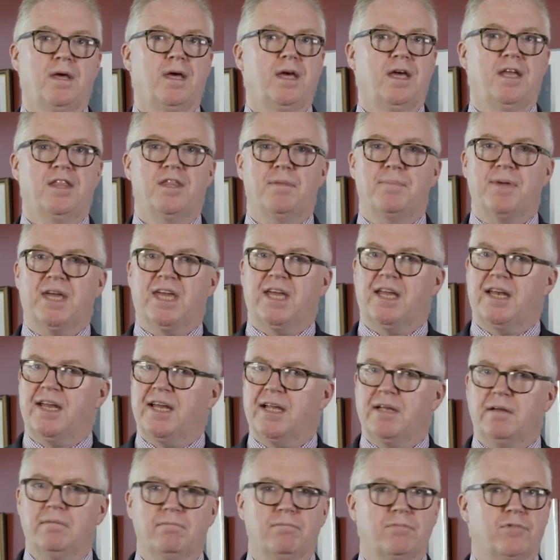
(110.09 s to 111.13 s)
In the
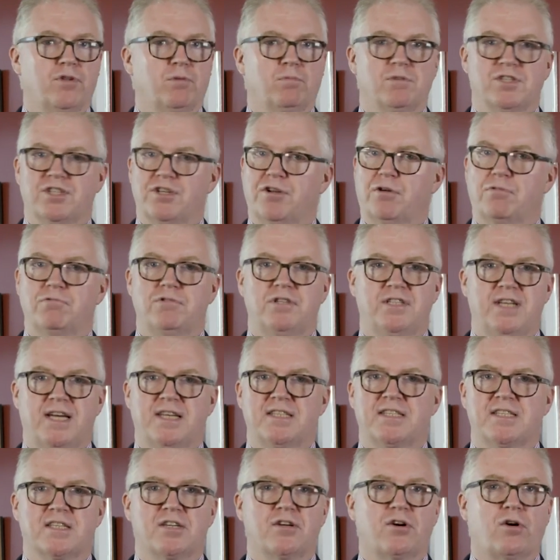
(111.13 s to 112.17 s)
beginning, there was no
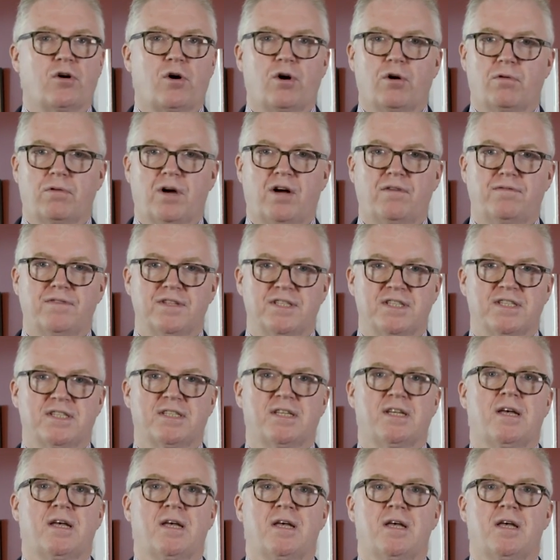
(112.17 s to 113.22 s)
desk or office,
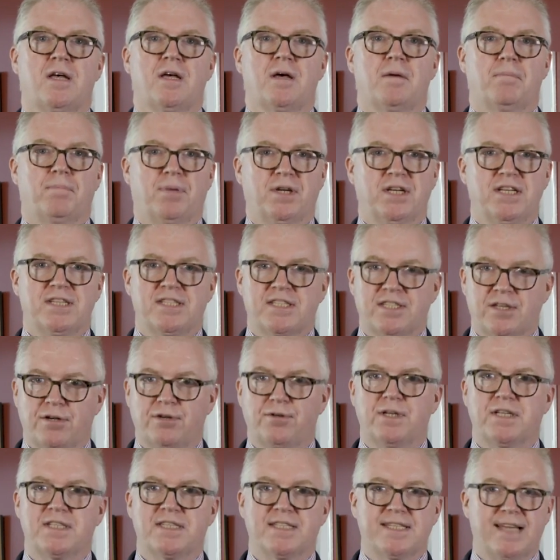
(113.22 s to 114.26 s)
but he
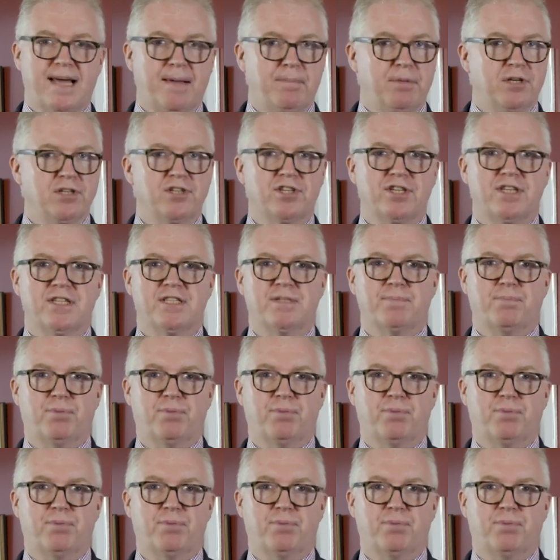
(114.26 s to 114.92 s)
soon established his